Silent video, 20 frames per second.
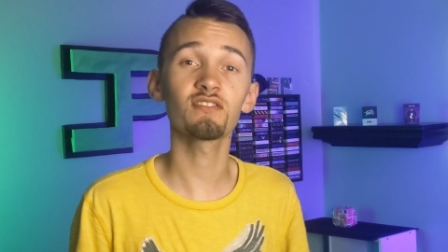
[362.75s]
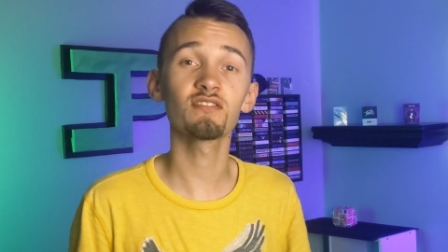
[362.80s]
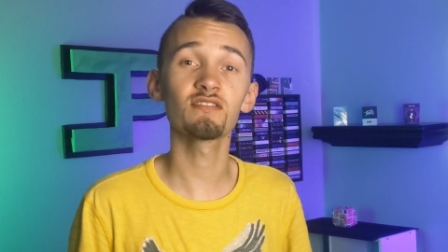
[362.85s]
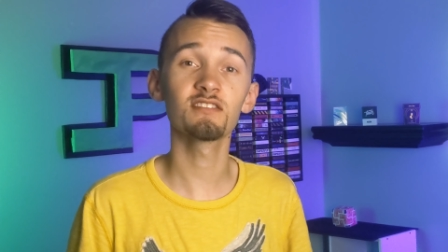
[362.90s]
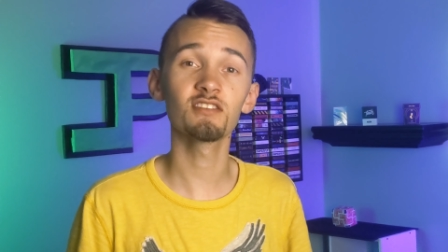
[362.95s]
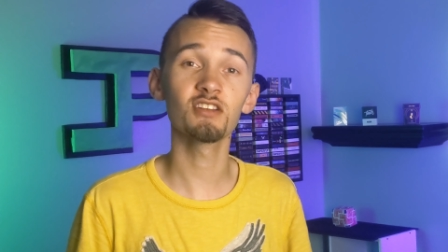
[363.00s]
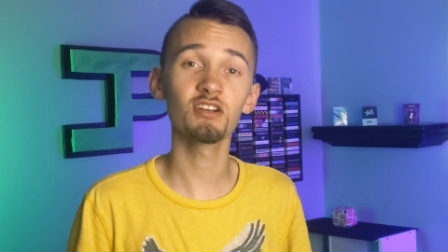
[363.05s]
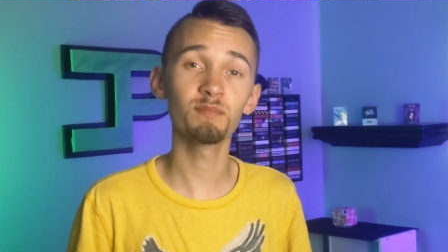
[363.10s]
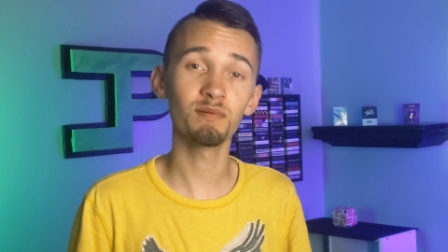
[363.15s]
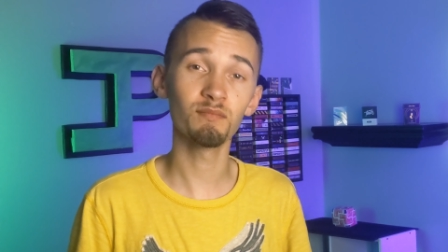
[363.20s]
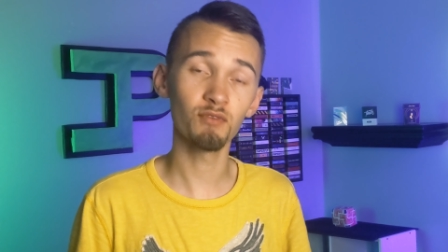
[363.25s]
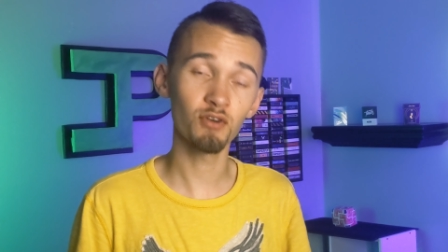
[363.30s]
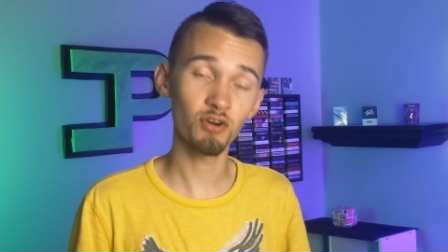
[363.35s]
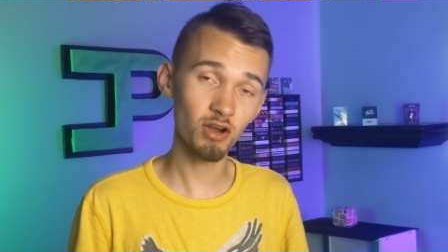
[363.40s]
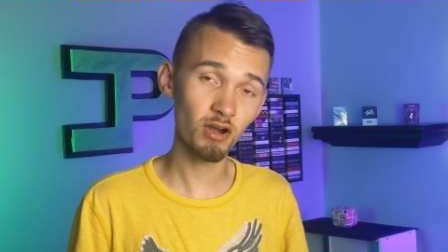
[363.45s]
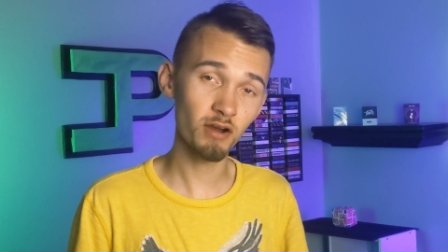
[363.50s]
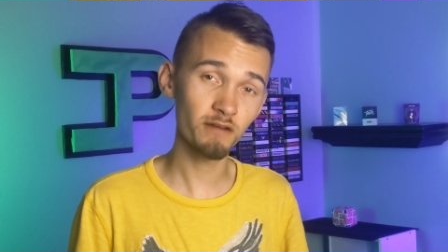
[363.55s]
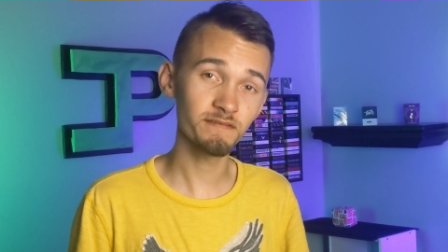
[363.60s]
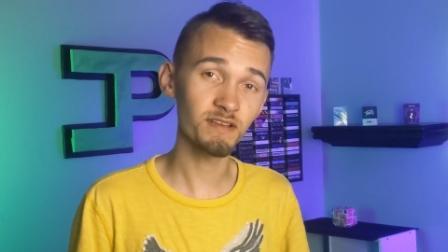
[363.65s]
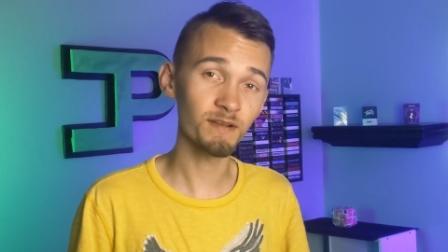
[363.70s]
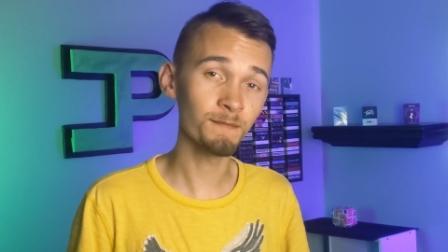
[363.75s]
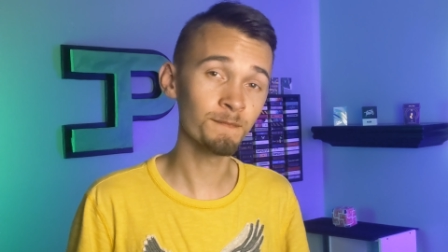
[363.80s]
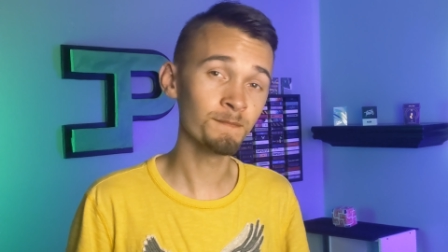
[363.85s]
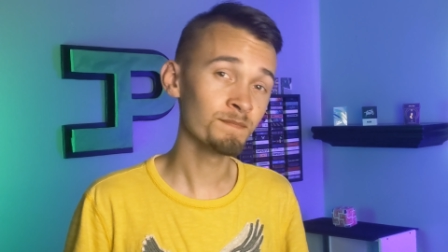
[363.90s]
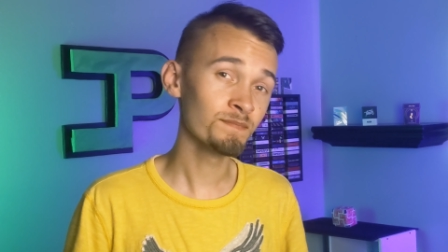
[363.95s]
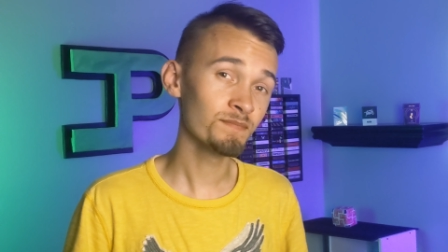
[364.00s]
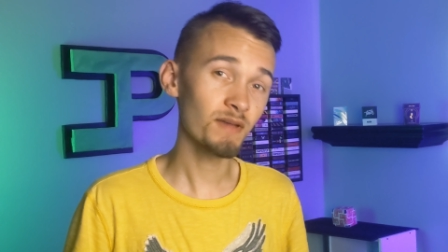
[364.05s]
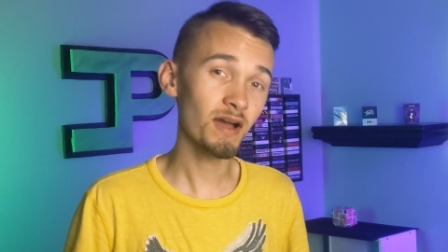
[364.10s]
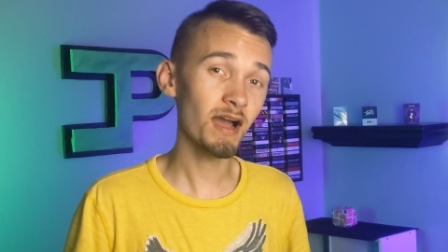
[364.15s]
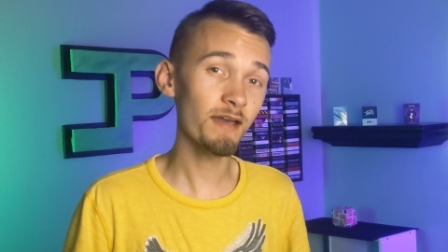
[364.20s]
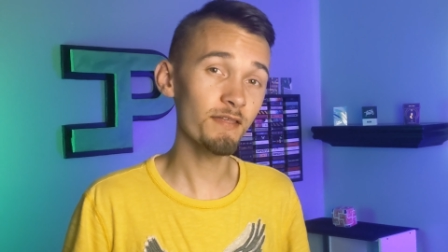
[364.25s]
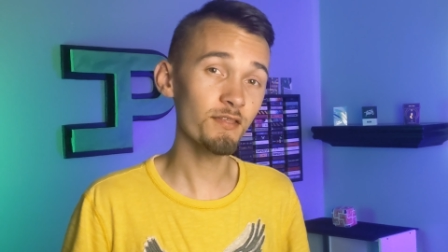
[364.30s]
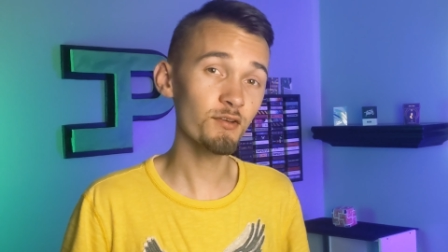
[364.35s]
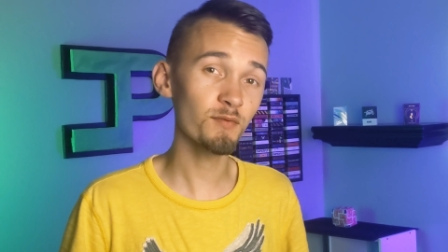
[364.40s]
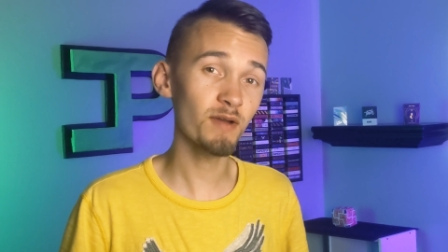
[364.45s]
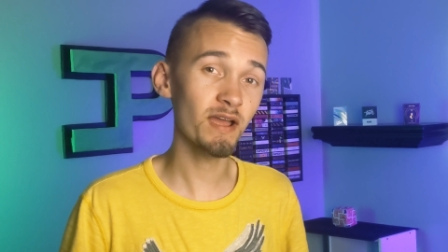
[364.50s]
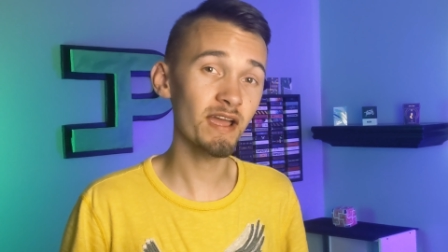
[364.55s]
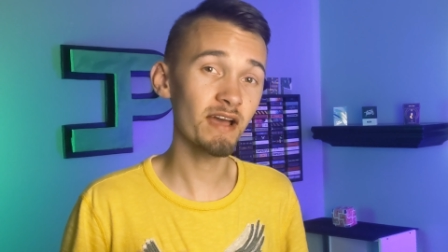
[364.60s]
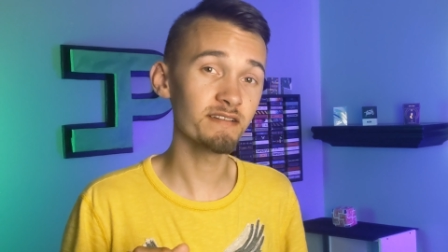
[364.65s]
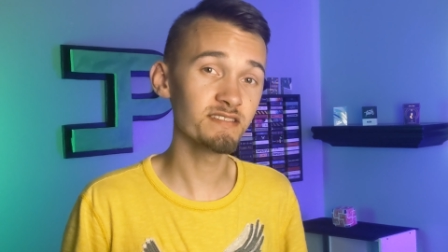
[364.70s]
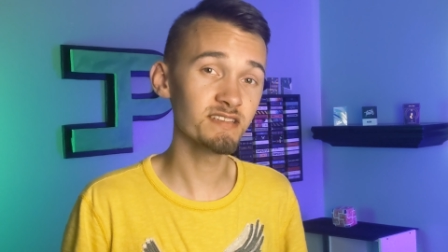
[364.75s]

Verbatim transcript: I check those a little bit more often. But either way,